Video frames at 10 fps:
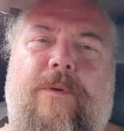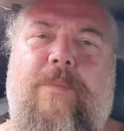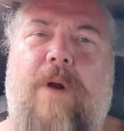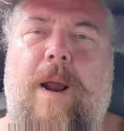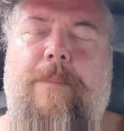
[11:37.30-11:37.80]

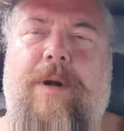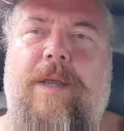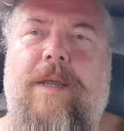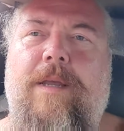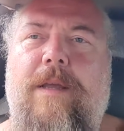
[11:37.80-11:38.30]

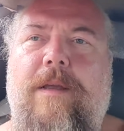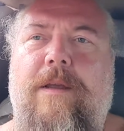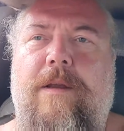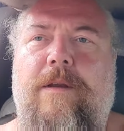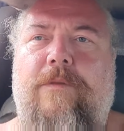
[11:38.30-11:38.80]
property
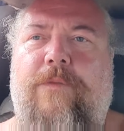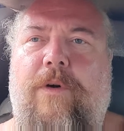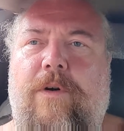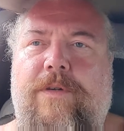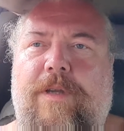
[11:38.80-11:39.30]
for
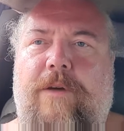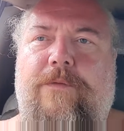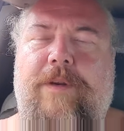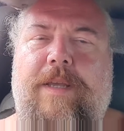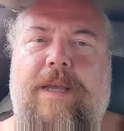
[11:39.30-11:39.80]
herself
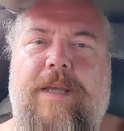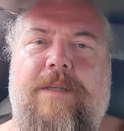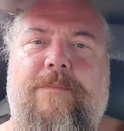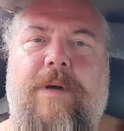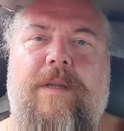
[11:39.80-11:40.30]
and the
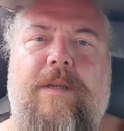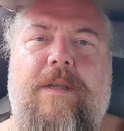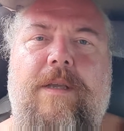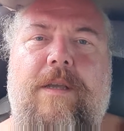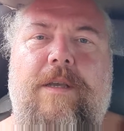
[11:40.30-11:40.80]
kids, but
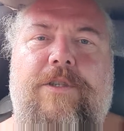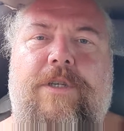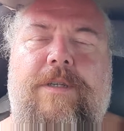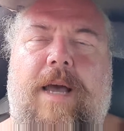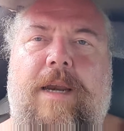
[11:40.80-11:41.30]

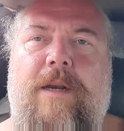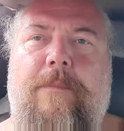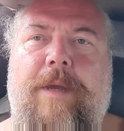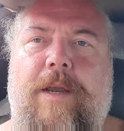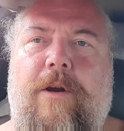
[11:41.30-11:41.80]
she's not in a
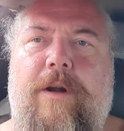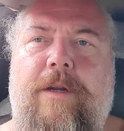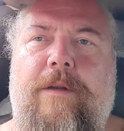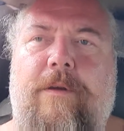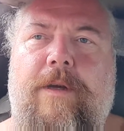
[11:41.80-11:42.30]
big hurry
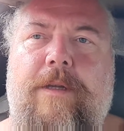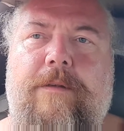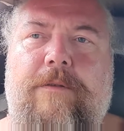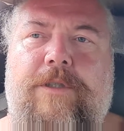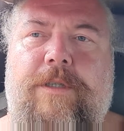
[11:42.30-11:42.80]
to do it.
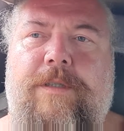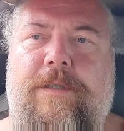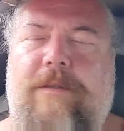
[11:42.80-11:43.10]
She's